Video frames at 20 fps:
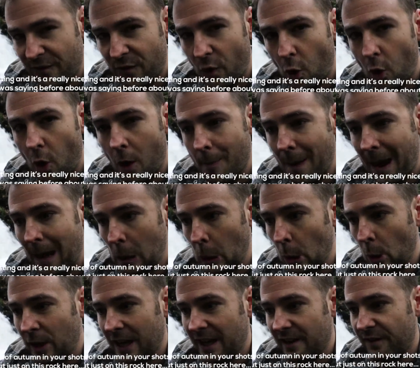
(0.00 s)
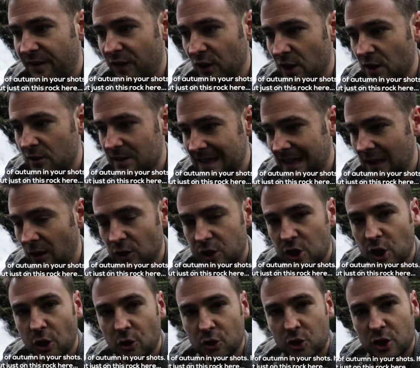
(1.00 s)
before about looking for those little
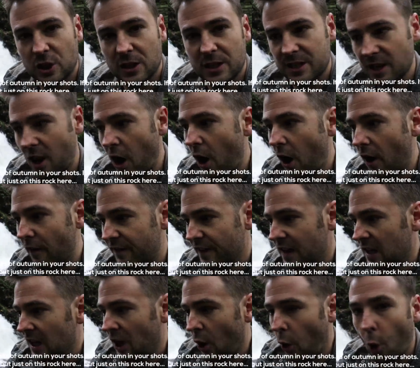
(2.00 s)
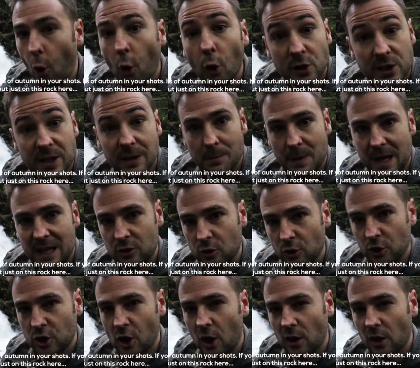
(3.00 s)
touches of autumn in your